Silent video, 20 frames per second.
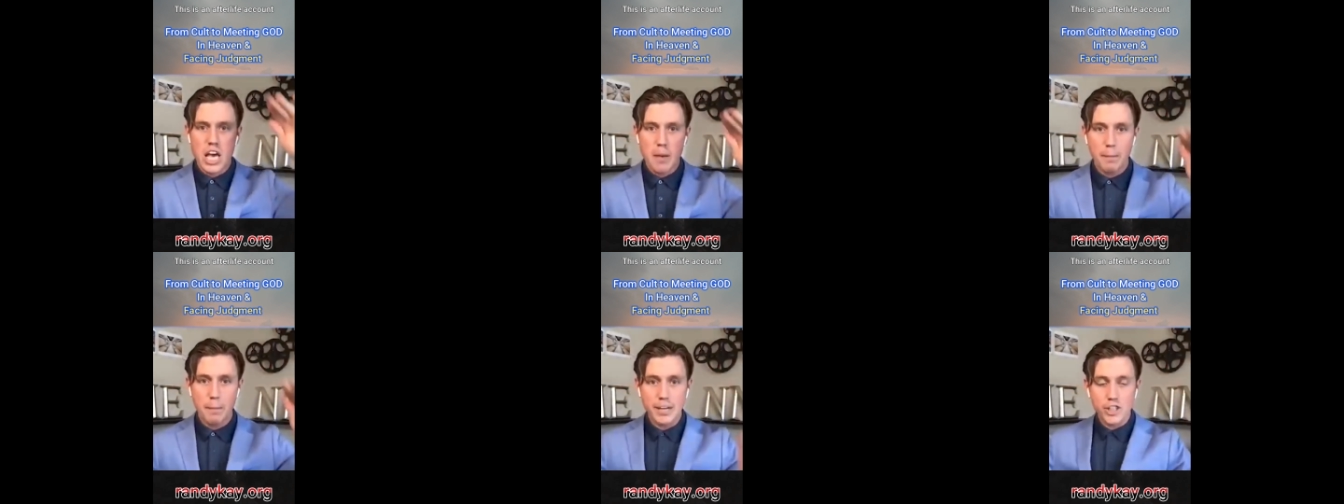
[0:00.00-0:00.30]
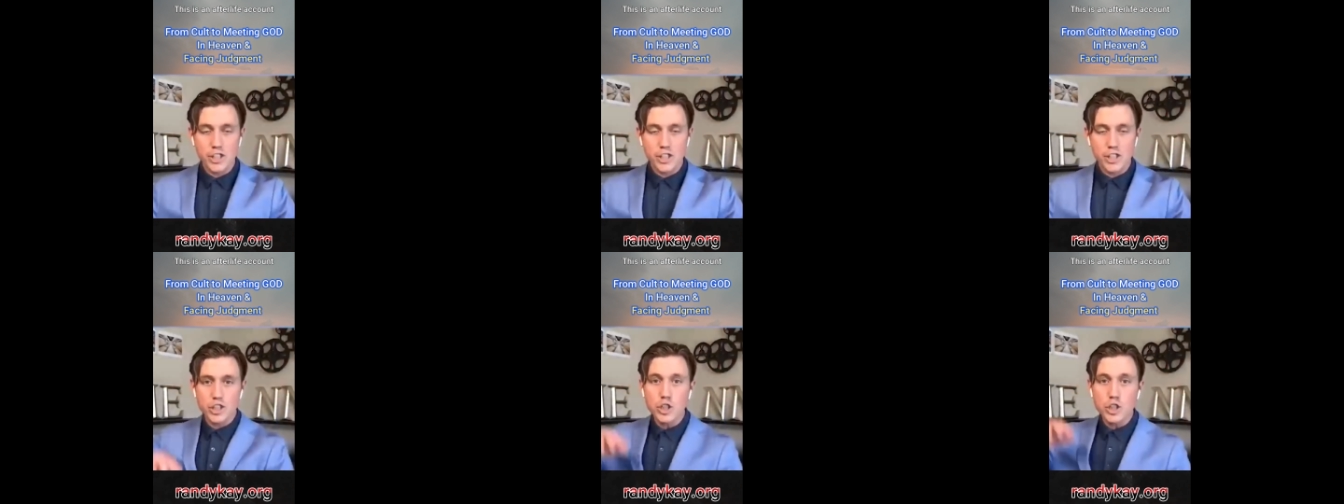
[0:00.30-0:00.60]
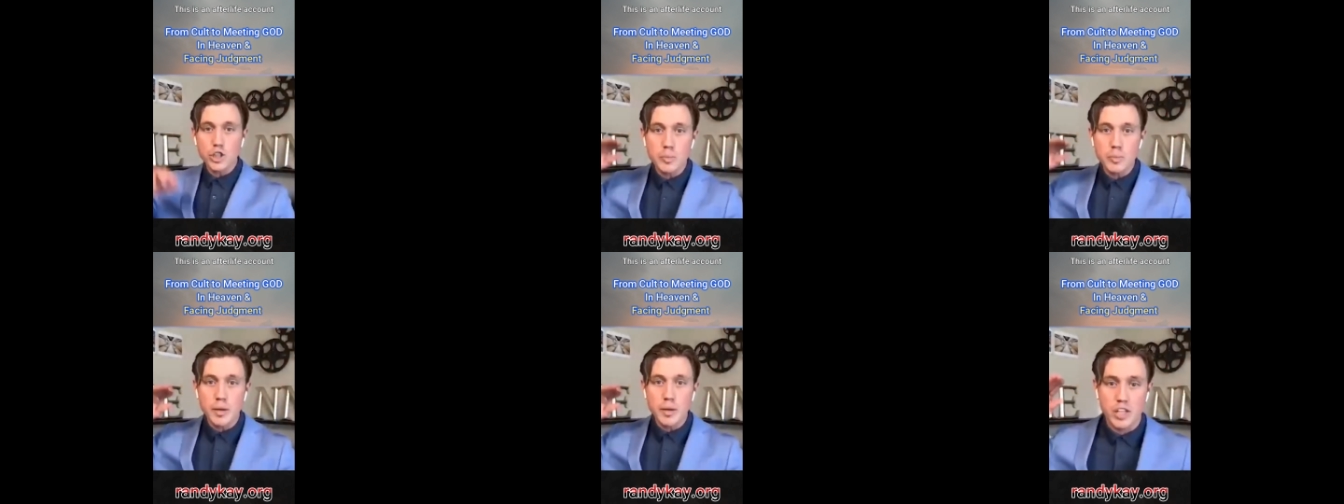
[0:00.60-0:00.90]
but he
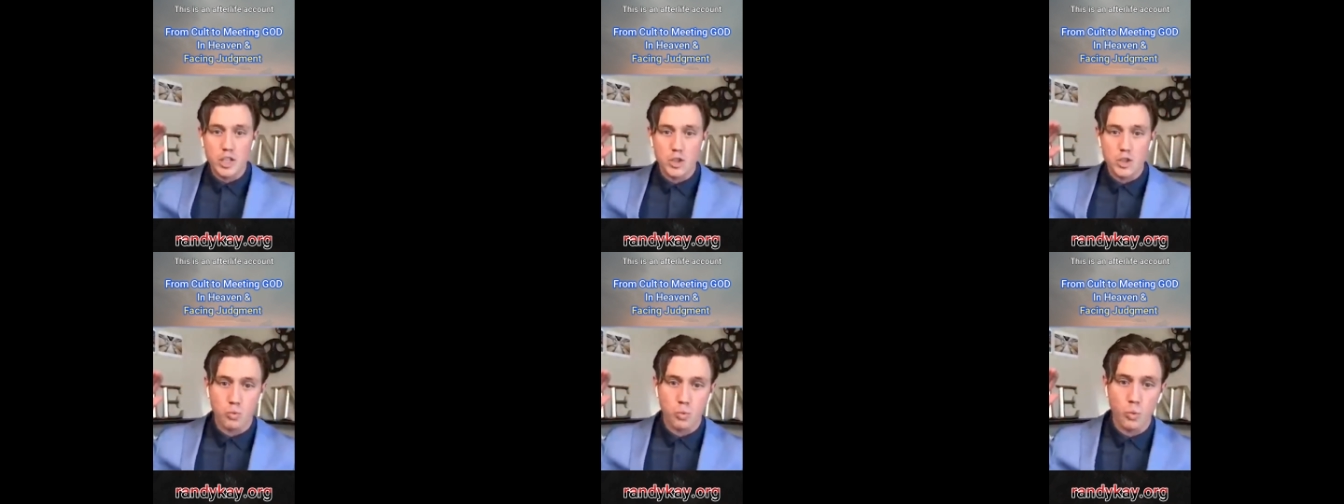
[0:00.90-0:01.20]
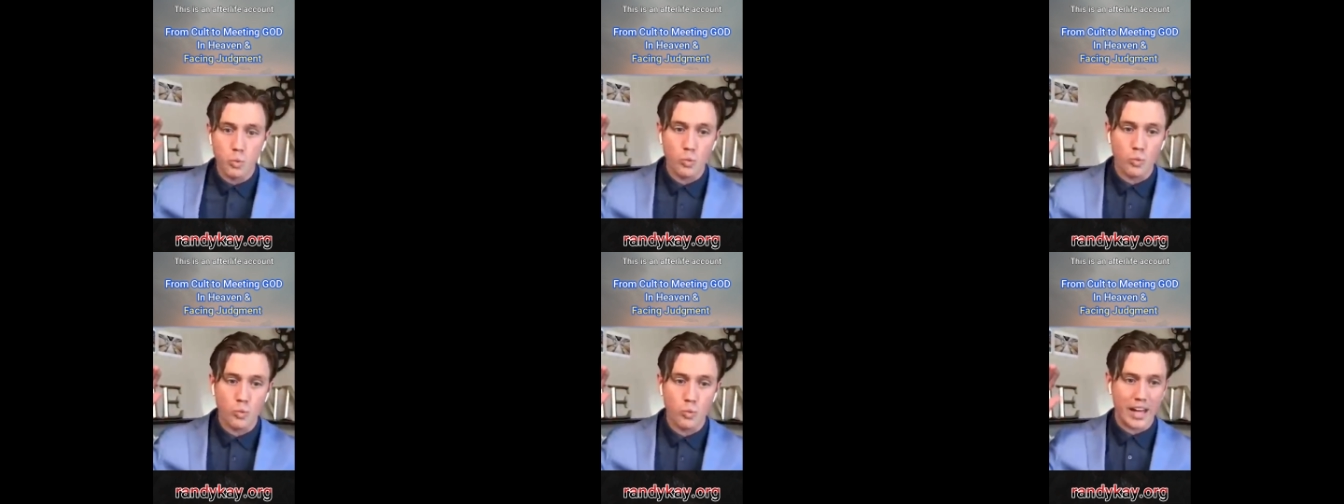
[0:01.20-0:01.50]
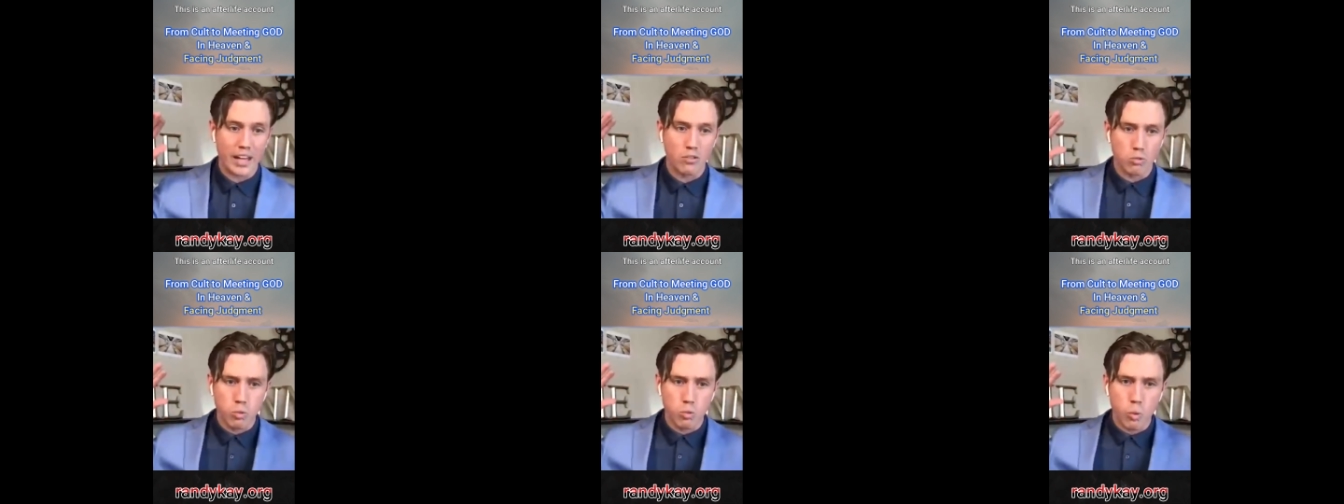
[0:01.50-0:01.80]
shoots me at this
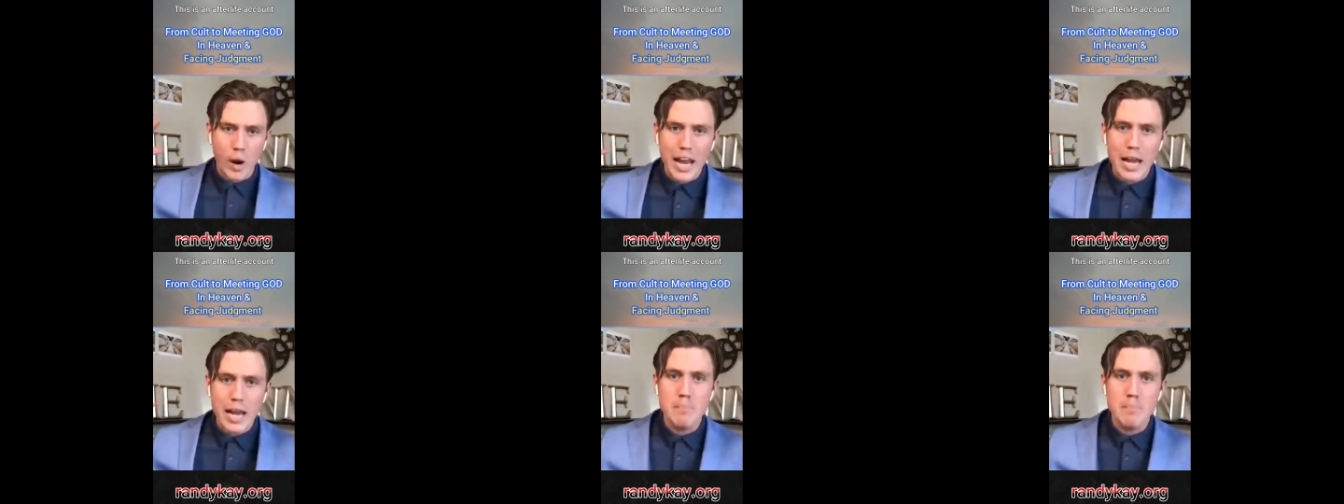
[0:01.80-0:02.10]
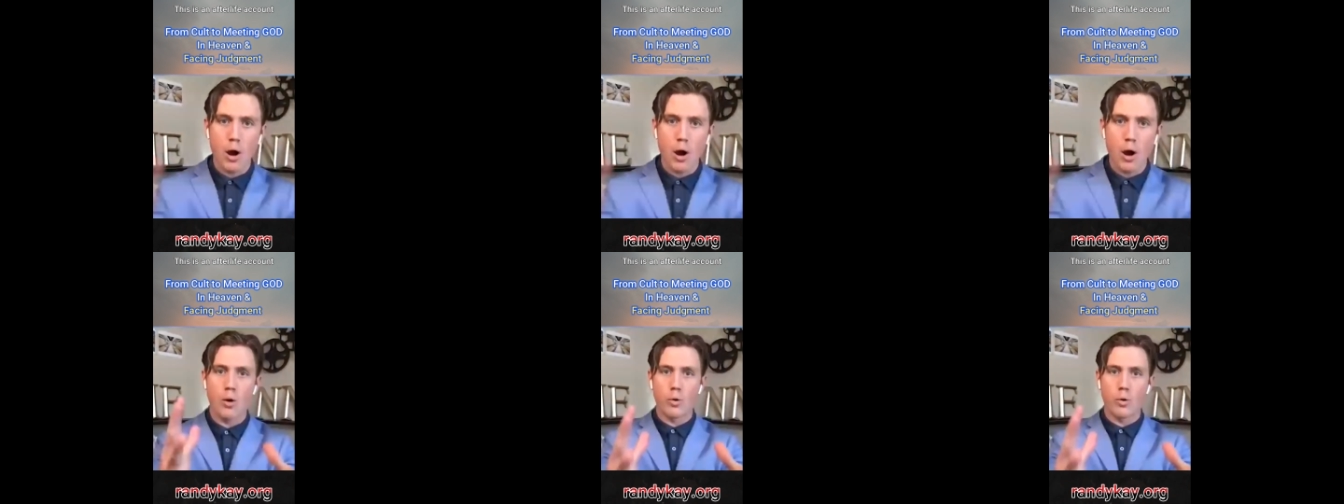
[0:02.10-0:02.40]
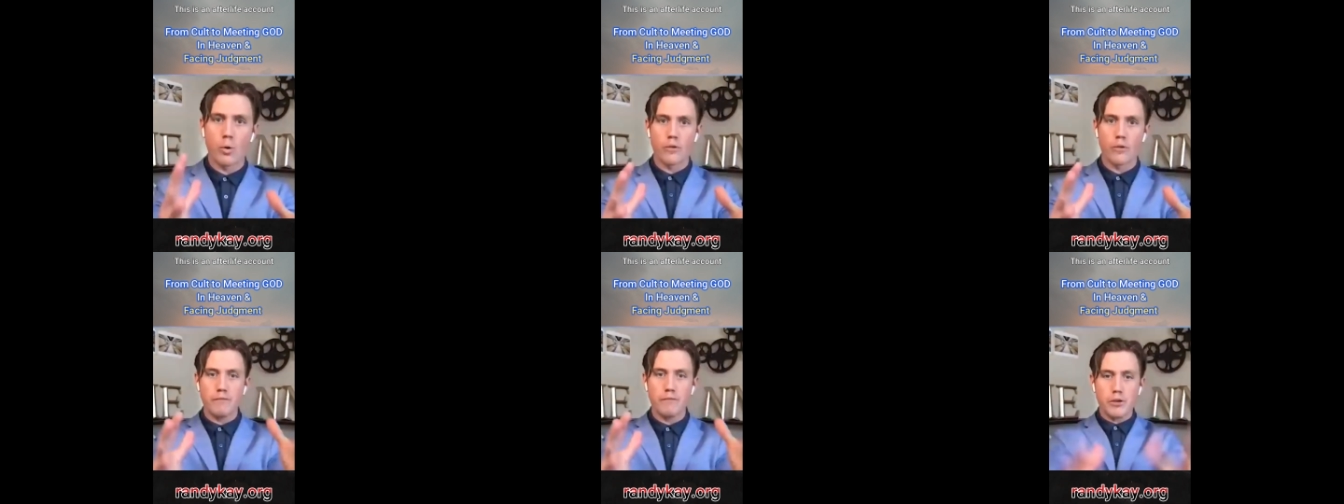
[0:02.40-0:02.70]
like
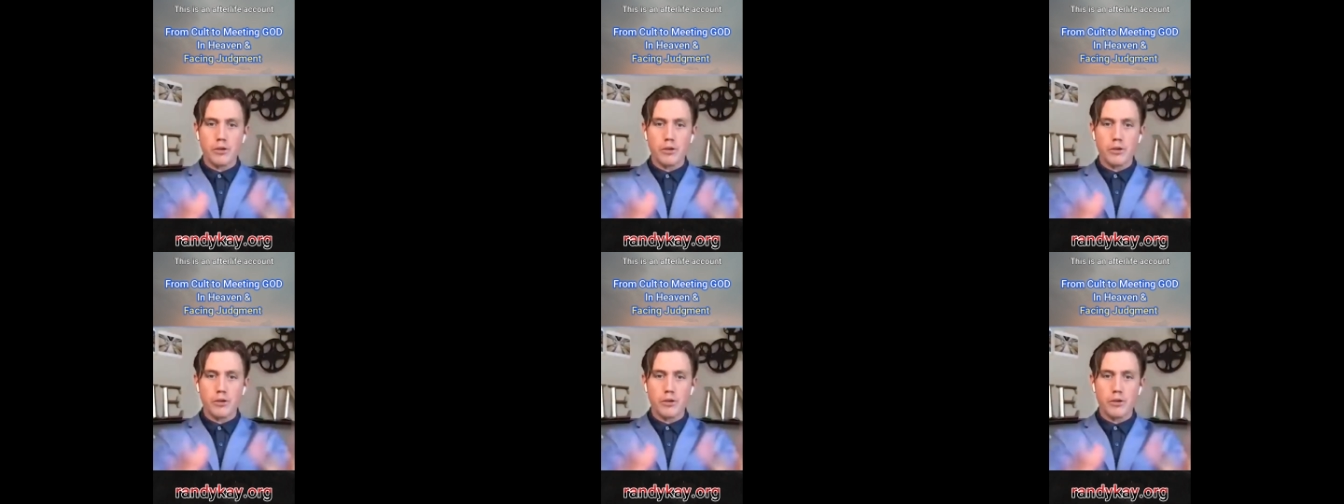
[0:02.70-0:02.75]
rainbow